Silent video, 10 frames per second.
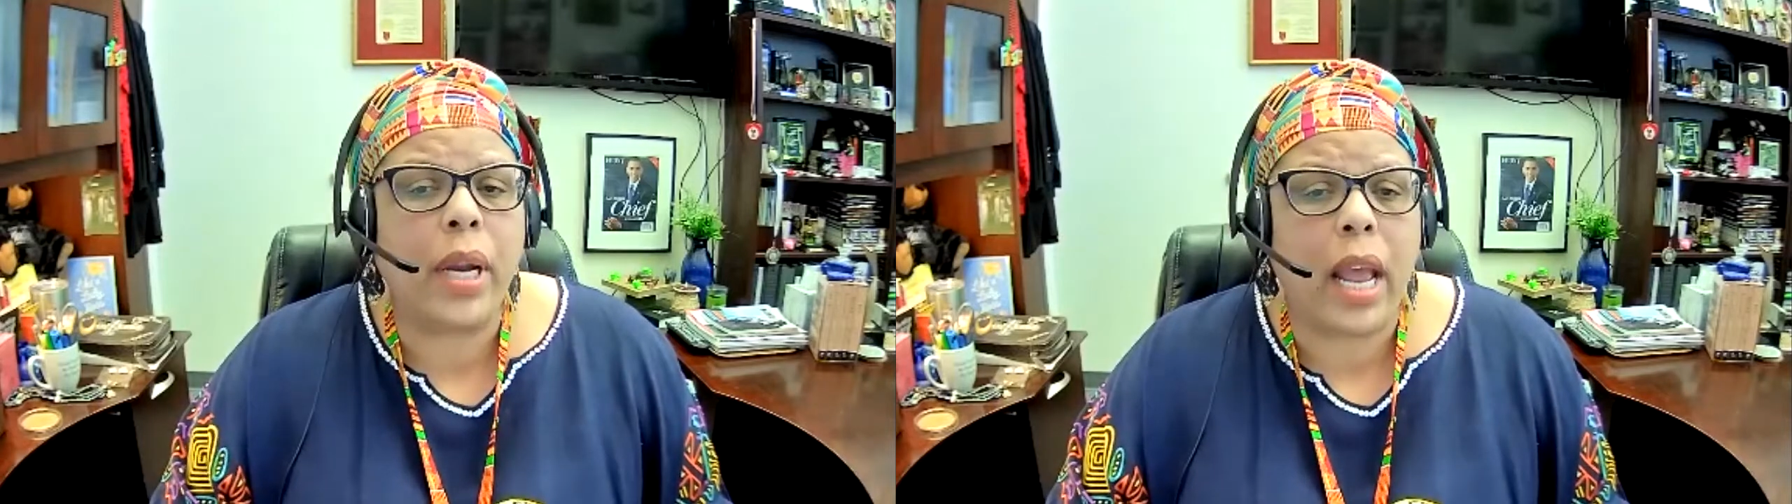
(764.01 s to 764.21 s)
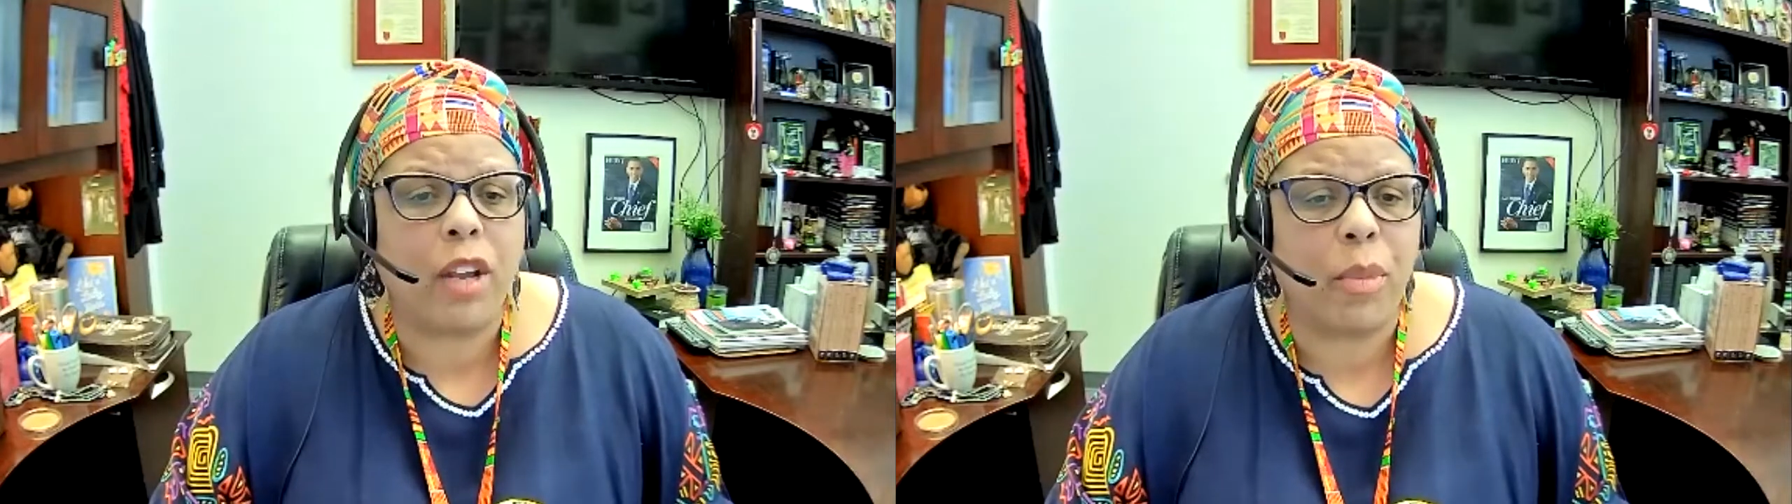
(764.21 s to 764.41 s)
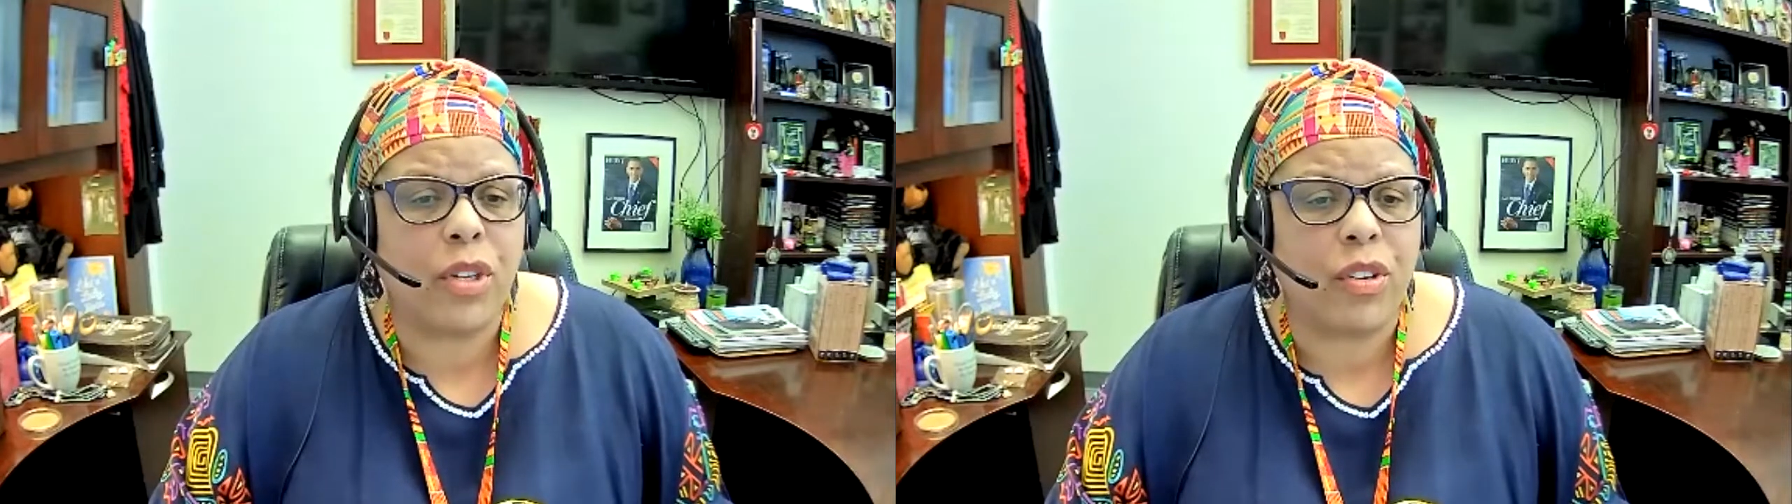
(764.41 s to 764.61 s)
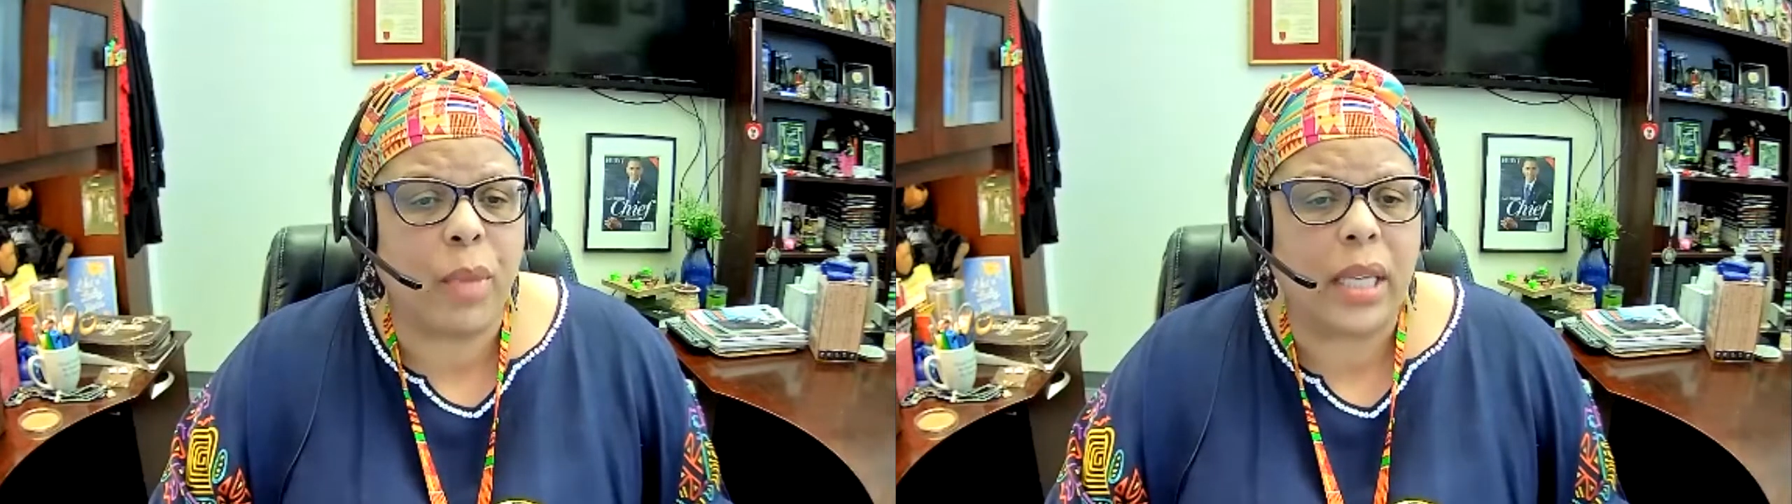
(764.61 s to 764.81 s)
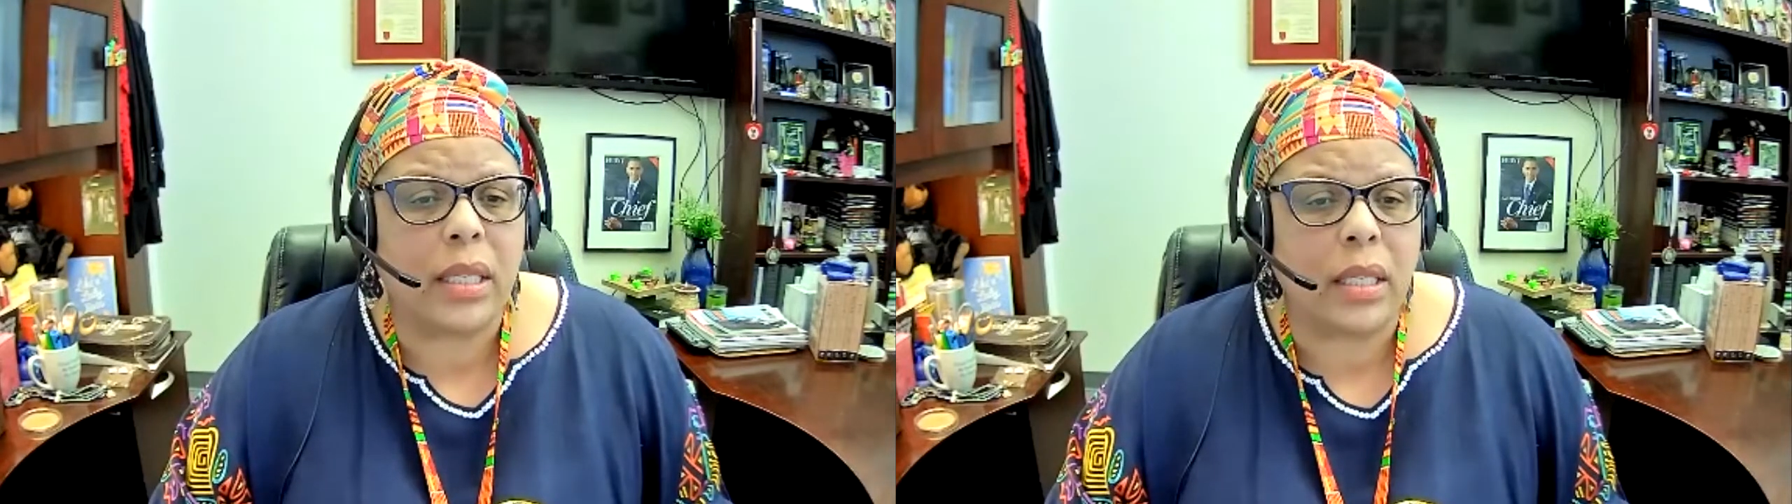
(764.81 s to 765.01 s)
that commission
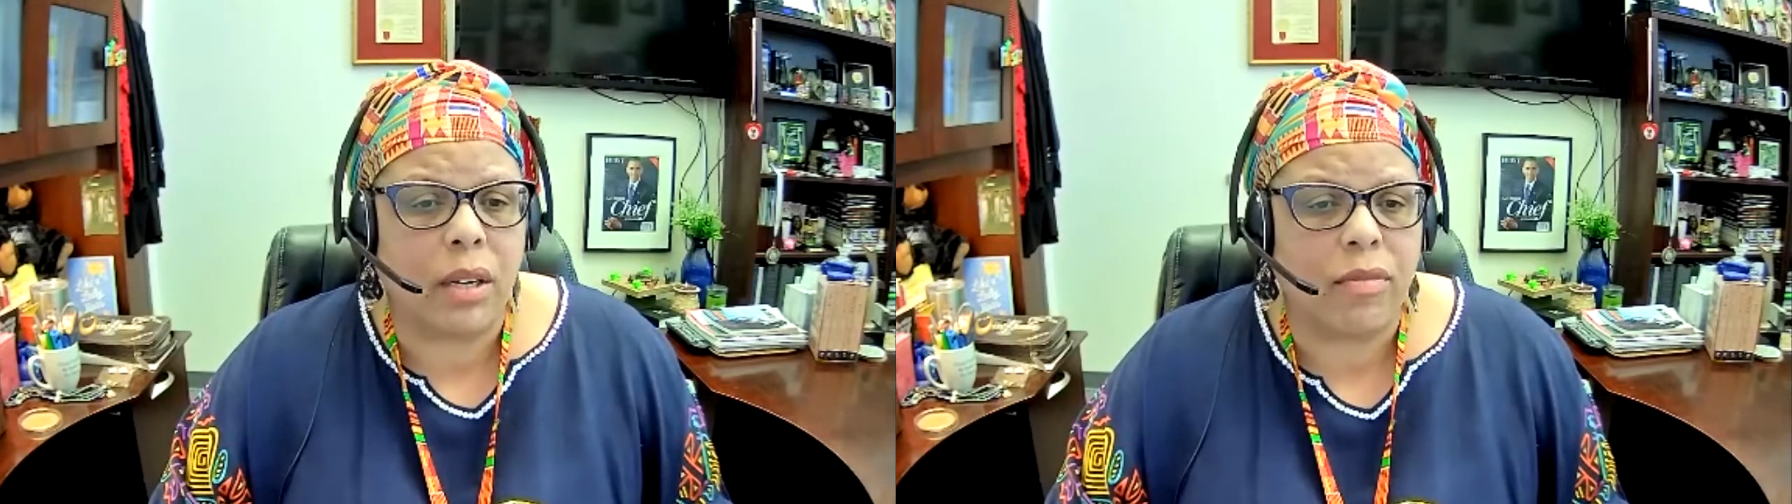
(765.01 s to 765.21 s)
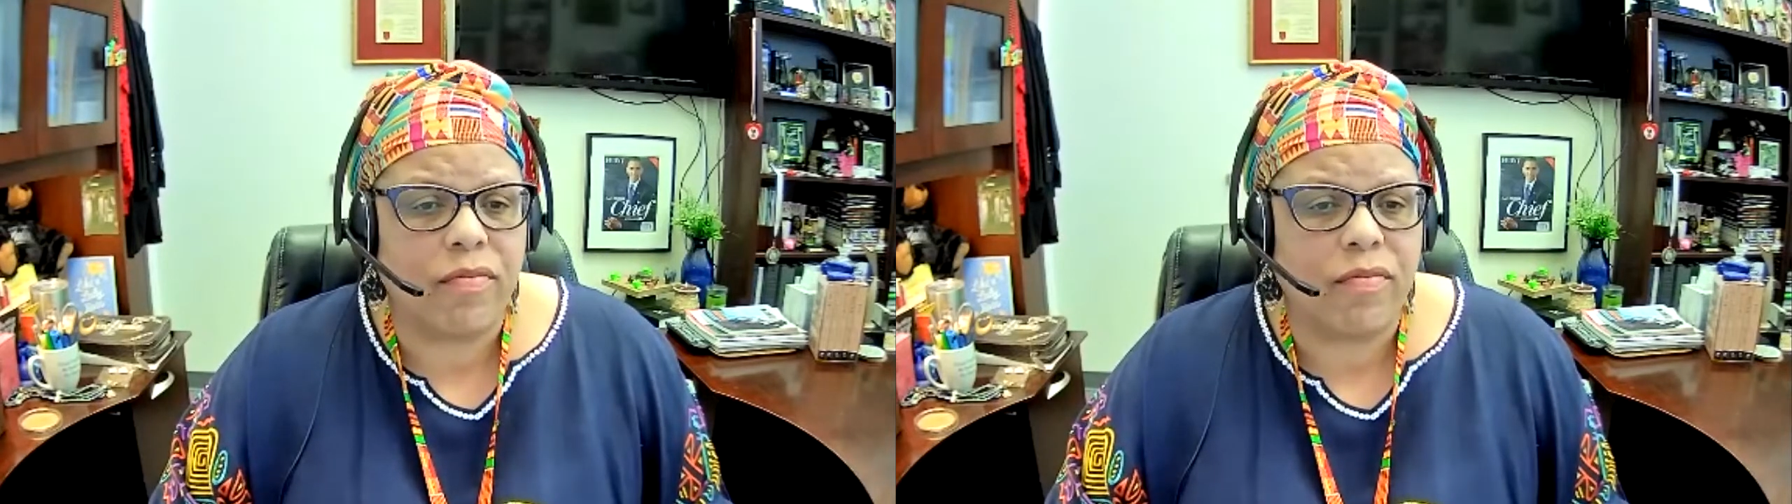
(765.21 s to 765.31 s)
myself.